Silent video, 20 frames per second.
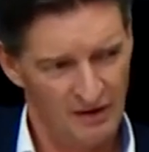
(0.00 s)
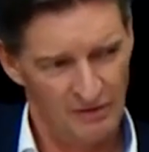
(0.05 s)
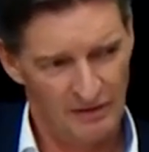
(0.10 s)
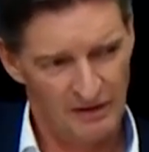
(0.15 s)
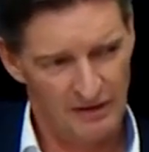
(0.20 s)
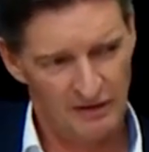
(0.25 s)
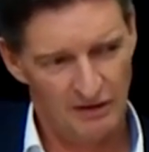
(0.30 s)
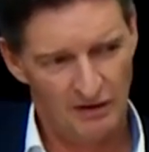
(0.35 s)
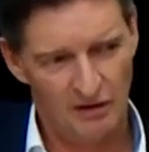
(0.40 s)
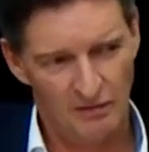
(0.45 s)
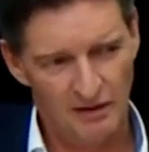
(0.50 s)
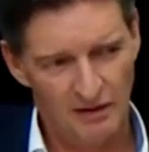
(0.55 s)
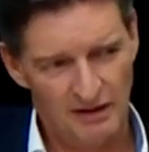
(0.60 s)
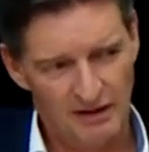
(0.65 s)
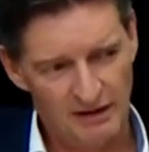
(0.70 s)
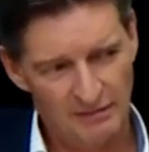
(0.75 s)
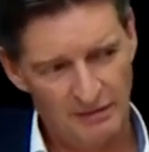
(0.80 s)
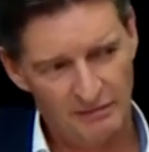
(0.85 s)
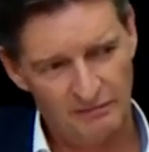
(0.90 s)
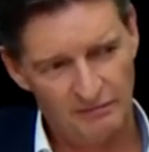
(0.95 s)
We come a
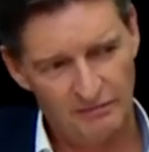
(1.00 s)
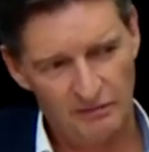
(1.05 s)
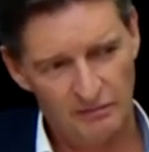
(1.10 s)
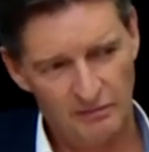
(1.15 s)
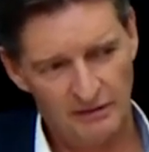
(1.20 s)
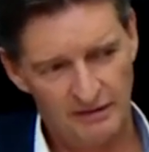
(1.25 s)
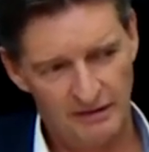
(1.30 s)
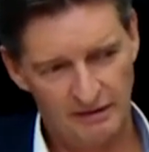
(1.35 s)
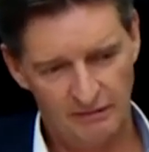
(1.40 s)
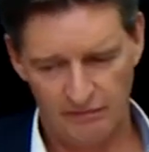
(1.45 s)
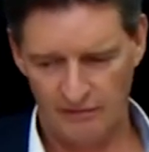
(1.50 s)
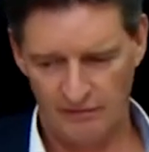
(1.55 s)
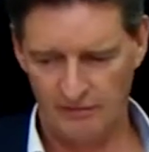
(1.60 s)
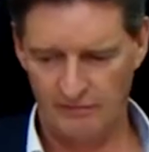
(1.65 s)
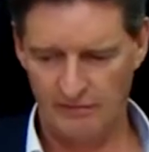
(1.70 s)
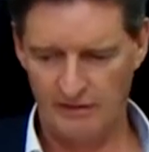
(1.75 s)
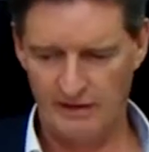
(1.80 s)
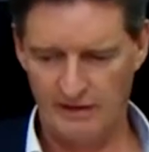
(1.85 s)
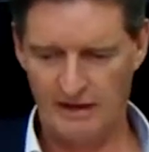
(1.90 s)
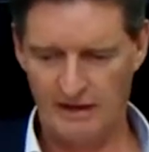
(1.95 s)
little bit from a
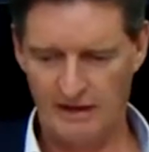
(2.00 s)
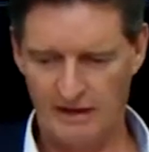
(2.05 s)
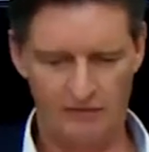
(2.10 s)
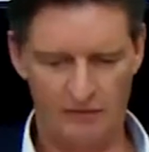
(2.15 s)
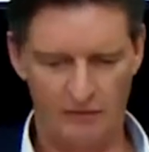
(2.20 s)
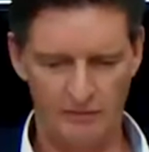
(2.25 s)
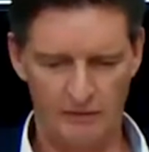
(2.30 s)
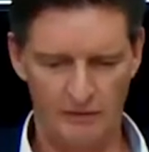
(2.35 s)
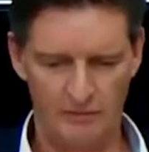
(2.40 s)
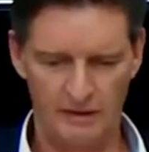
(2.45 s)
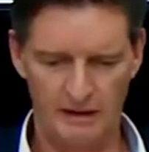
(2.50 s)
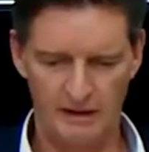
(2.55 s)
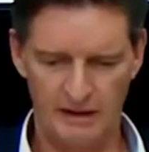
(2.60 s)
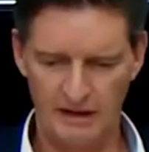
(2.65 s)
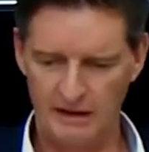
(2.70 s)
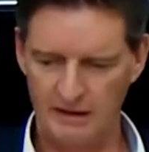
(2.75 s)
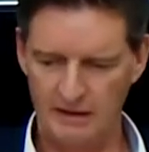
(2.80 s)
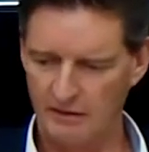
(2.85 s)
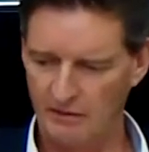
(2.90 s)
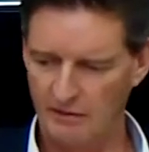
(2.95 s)
different, we have from the
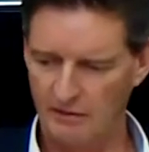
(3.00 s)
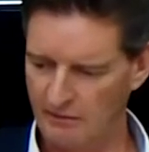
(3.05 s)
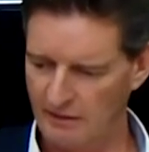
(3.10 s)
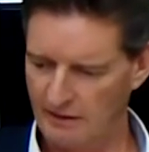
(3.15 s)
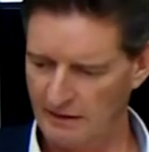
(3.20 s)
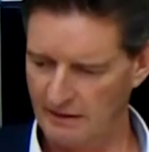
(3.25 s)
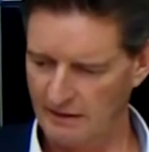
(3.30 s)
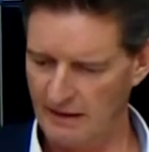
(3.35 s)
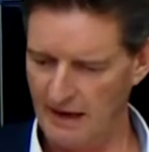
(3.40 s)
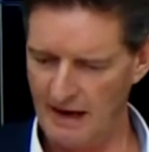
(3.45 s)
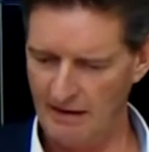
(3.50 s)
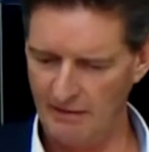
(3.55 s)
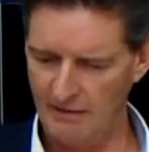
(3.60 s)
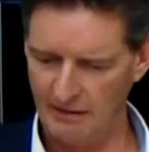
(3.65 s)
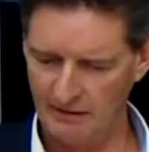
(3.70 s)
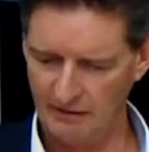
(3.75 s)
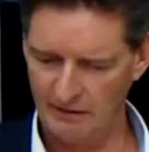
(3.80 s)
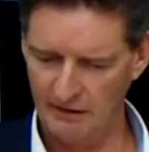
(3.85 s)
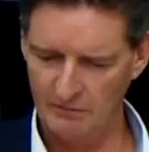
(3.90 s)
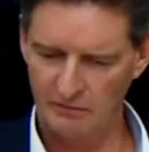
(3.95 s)
beginning on, we had a
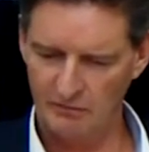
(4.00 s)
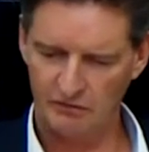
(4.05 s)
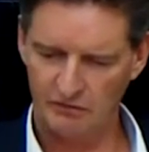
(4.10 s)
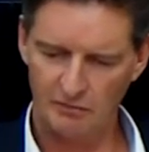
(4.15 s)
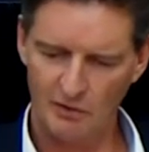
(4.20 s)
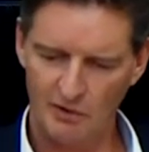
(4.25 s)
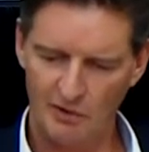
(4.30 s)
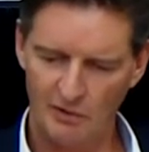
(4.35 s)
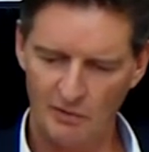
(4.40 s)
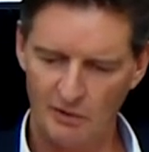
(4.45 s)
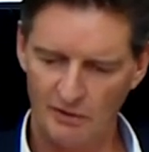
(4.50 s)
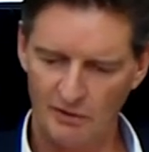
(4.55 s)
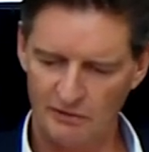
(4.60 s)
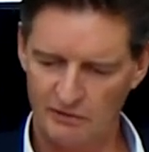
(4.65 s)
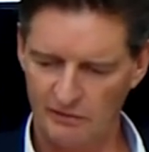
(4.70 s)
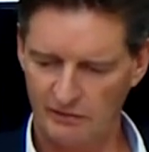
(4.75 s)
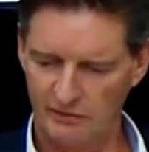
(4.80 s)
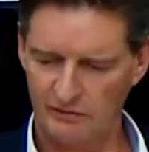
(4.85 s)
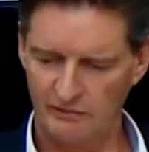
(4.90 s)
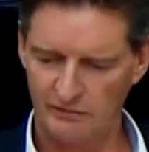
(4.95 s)
direct team, a small one
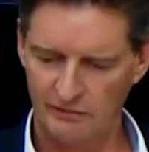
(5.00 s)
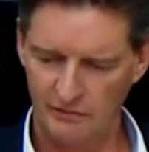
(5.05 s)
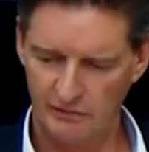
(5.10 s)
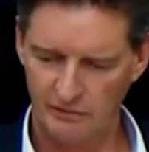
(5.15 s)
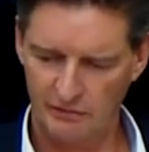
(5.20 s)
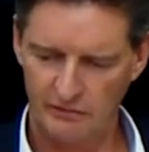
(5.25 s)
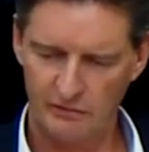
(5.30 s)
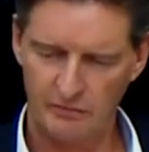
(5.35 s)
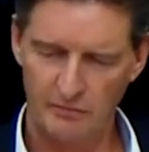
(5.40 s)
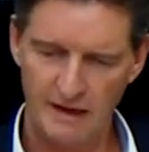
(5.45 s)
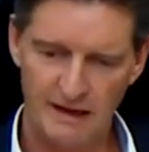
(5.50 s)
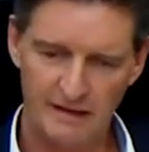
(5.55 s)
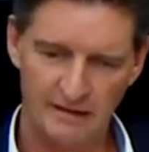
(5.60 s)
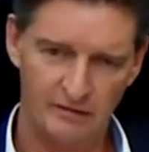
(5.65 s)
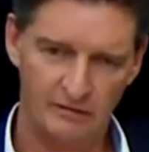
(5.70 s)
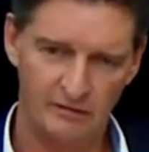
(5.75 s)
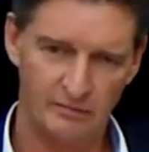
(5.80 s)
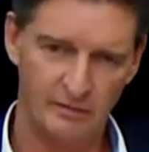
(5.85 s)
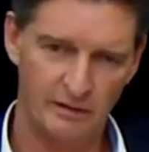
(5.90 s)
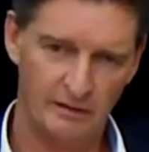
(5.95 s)
just for
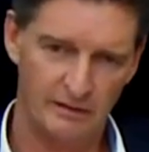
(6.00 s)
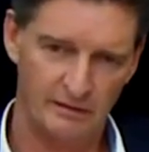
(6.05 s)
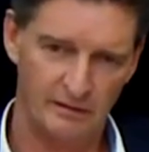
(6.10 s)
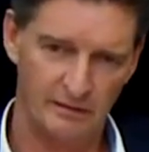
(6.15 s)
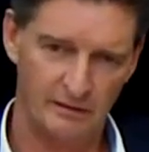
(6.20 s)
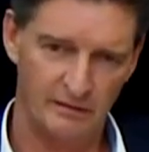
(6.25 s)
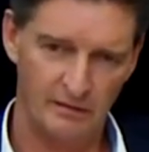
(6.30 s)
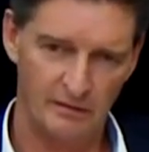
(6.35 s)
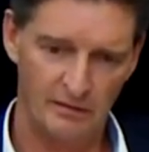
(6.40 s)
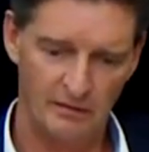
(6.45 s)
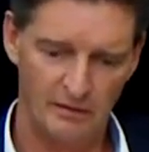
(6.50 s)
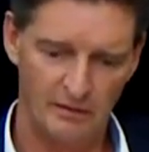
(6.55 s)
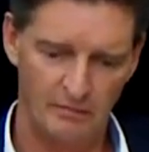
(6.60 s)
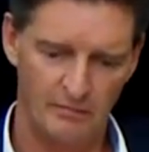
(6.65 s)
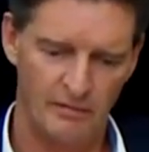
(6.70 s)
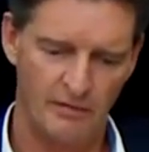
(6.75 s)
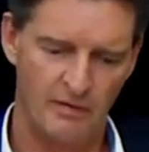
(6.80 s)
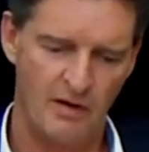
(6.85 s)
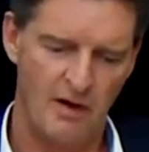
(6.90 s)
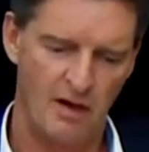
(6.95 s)
Germanic speaking
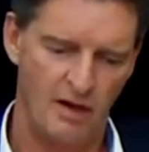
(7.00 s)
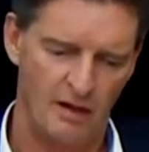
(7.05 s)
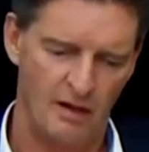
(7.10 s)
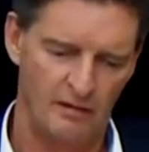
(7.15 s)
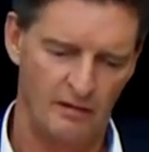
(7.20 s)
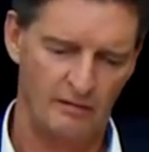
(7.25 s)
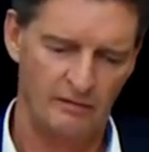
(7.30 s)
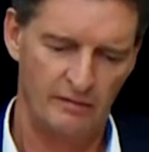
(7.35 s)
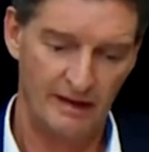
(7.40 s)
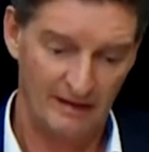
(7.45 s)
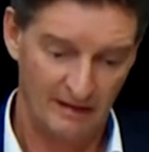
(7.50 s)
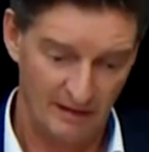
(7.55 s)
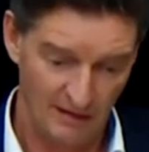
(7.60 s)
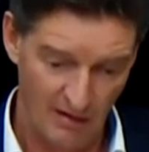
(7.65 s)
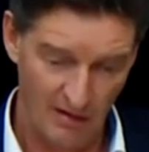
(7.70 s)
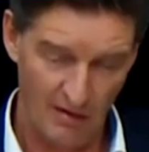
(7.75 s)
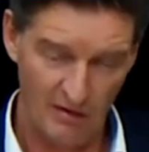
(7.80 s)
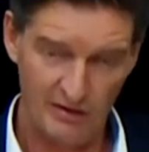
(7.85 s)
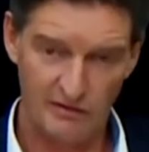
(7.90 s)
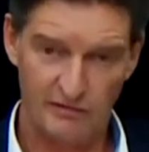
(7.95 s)
Europe. We had a
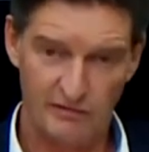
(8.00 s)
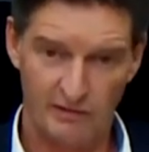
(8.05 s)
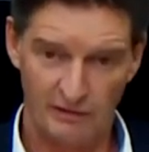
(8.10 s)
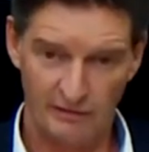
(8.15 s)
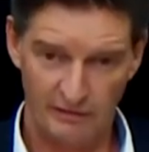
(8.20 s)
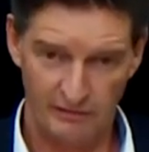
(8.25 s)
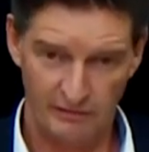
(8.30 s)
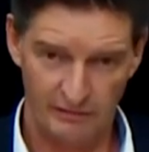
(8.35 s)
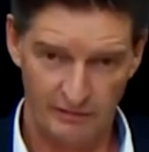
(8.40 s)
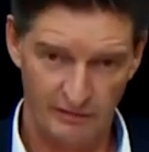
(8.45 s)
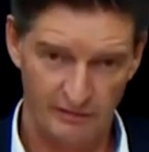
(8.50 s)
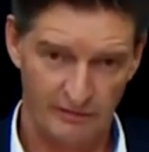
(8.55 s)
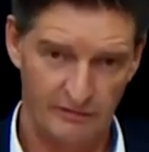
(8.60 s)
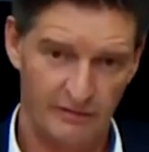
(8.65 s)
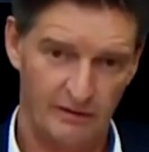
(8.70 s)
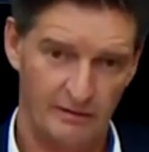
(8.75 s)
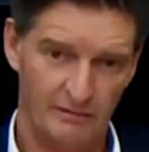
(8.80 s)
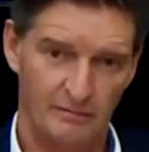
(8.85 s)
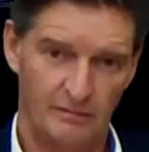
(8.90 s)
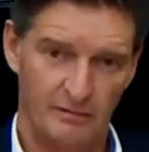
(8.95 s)
large fund of fund
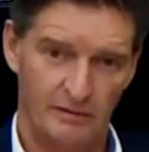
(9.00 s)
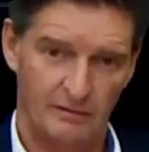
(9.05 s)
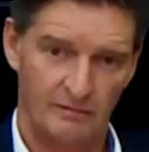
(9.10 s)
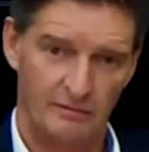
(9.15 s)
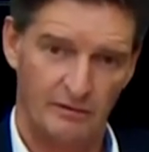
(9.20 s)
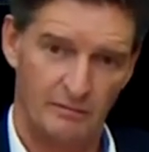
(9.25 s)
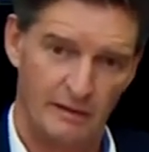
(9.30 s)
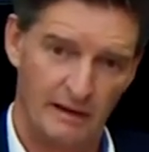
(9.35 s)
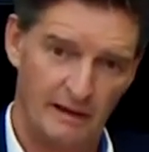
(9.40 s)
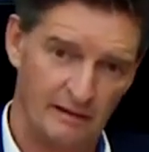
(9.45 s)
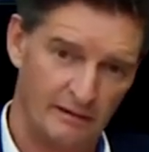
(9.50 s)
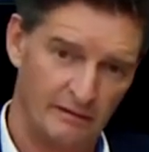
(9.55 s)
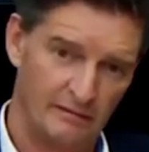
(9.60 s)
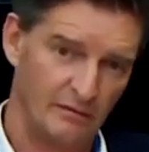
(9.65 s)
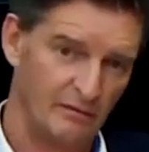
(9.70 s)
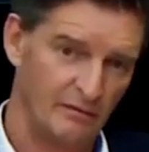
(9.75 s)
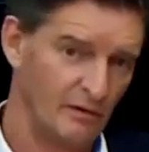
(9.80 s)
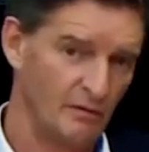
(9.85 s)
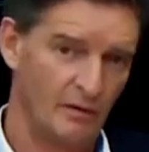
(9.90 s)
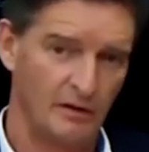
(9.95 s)
team and we
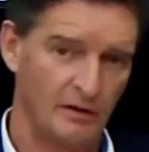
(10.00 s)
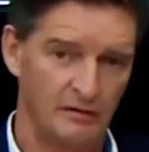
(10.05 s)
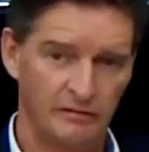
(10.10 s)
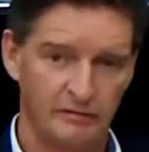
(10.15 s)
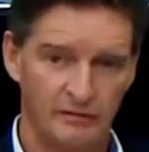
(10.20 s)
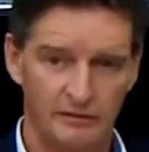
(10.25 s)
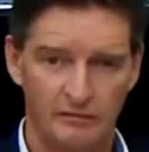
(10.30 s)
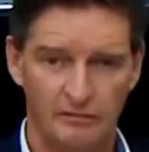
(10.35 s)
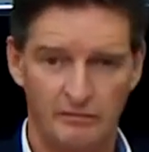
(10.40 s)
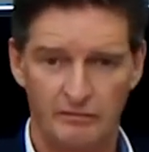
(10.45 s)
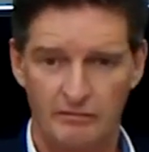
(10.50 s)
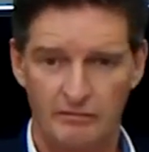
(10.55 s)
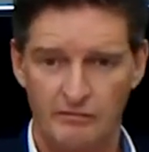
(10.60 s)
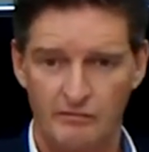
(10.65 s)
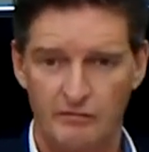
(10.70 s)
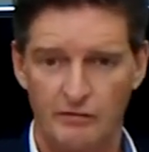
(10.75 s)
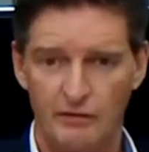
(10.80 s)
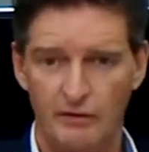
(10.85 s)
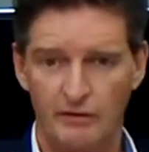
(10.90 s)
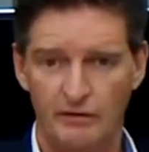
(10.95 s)
were one of the
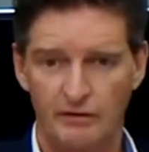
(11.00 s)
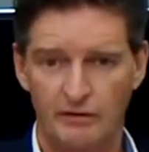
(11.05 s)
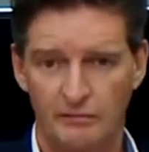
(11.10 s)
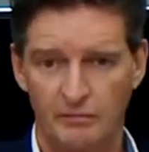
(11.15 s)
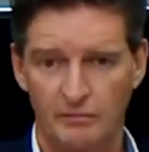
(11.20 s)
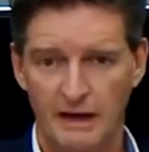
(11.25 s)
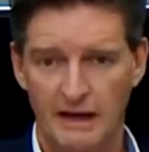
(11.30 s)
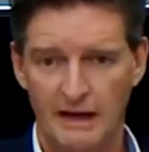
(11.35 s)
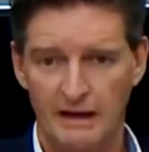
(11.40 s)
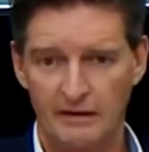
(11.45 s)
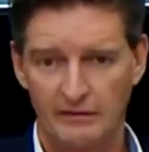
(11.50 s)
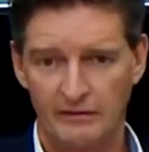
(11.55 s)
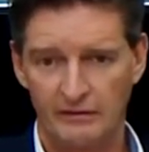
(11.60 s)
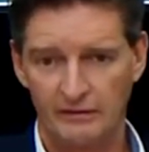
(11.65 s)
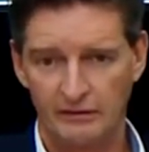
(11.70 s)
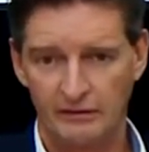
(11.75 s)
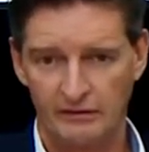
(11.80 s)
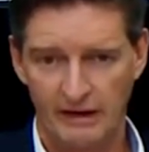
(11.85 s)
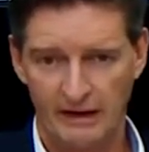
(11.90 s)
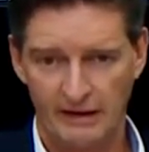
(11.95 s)
first players
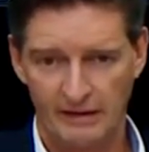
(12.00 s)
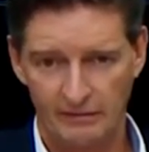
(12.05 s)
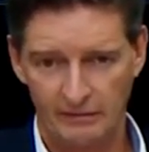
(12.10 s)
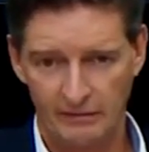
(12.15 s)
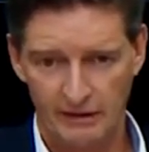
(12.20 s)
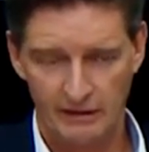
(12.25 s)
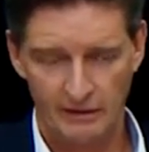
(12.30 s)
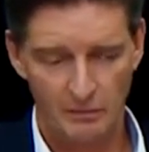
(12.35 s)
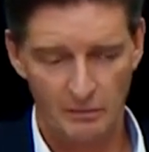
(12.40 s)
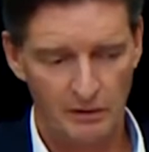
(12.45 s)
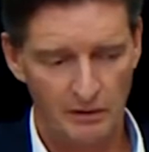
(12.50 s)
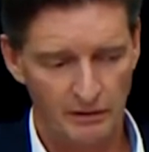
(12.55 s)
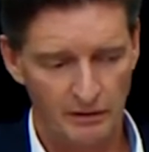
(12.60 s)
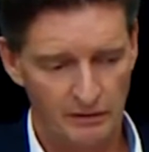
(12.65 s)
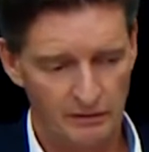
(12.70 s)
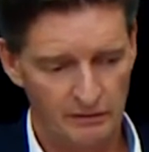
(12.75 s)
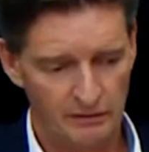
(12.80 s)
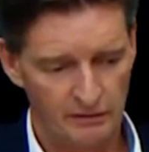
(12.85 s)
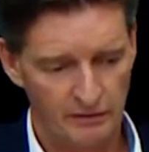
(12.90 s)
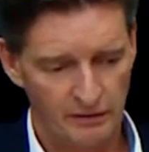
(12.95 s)
in the secondary
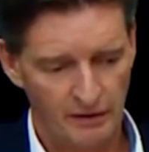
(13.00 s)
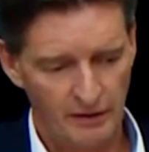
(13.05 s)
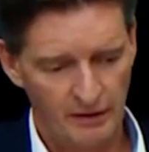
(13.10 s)
market.